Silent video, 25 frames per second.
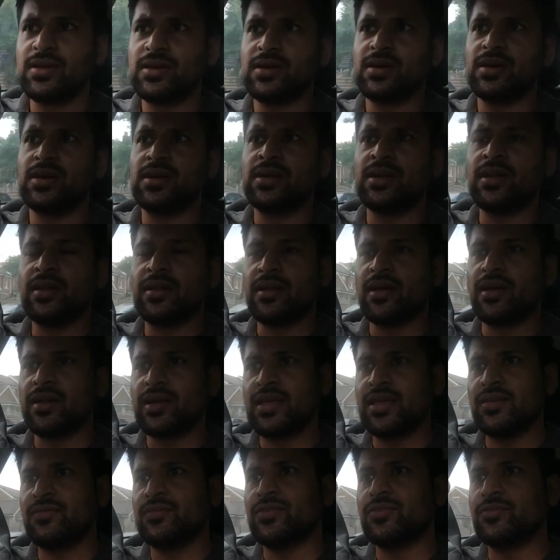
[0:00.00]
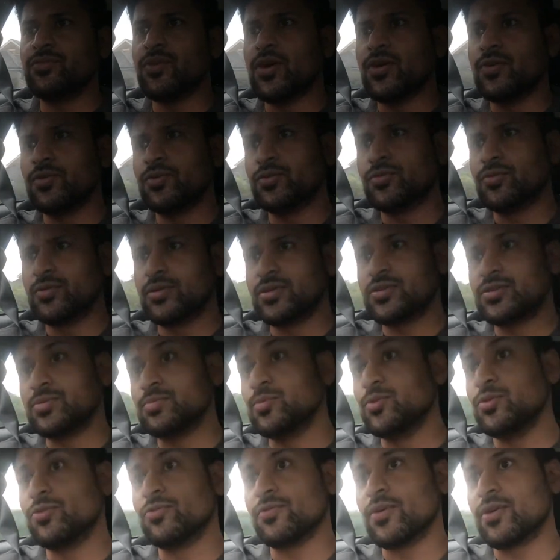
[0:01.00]
an uneven road or on a
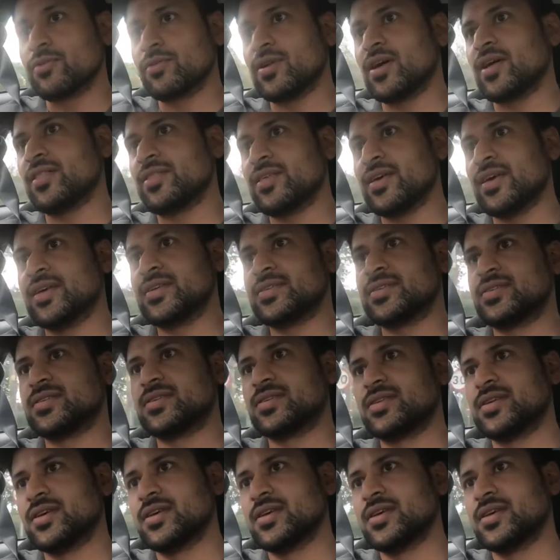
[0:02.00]
smooth road like this.